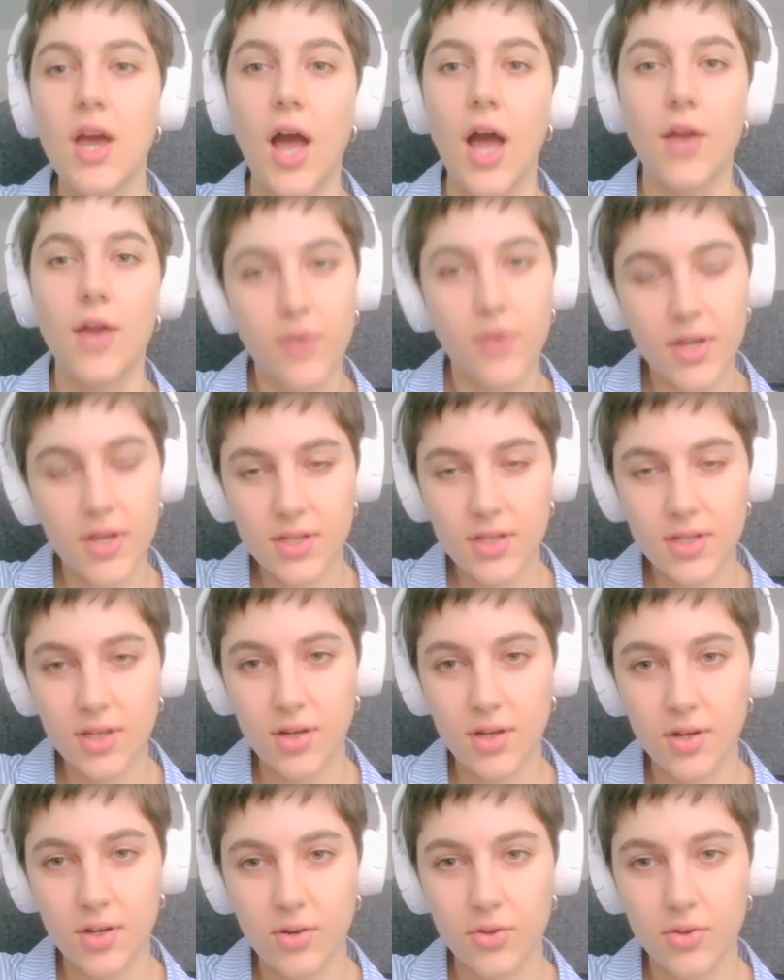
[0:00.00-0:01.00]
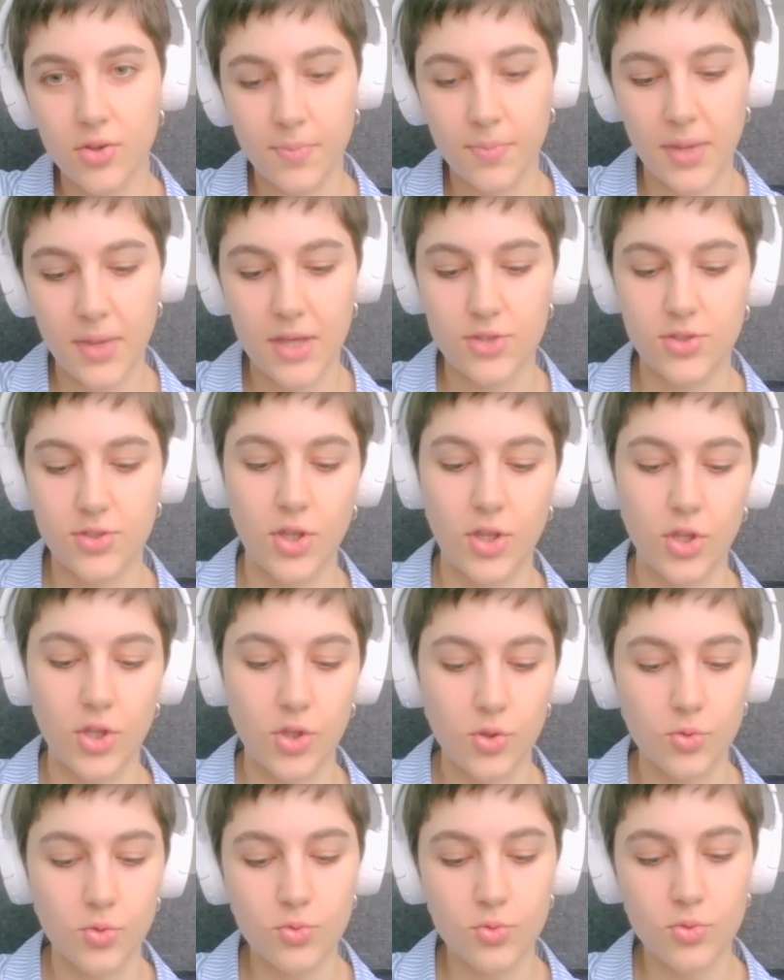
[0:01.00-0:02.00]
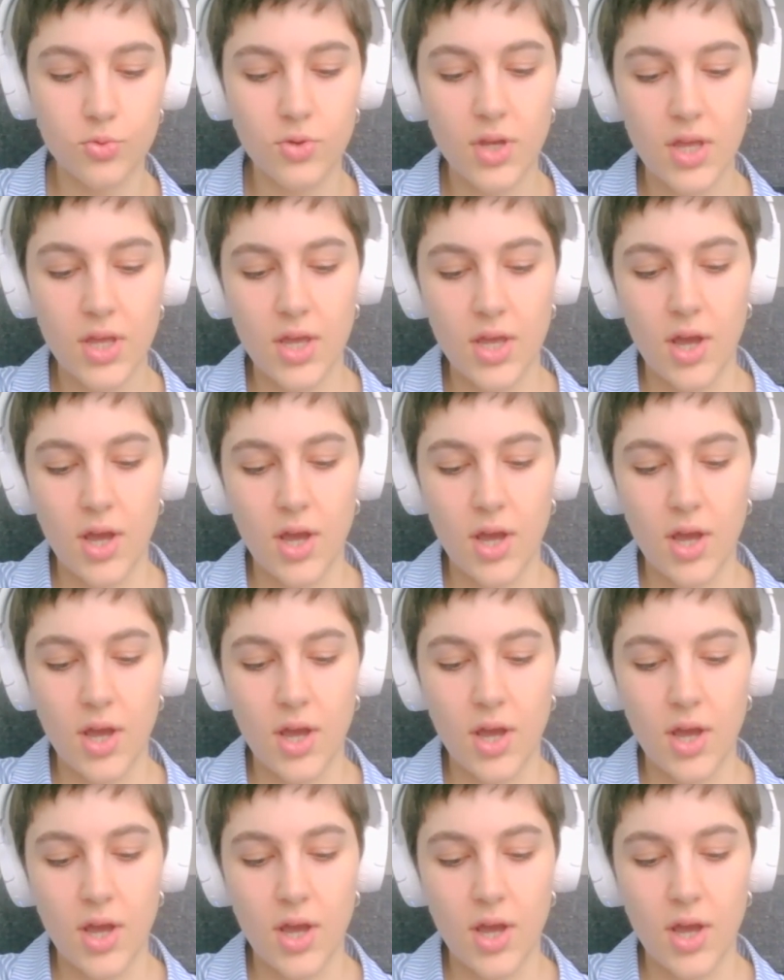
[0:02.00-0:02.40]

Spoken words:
I read on your page that you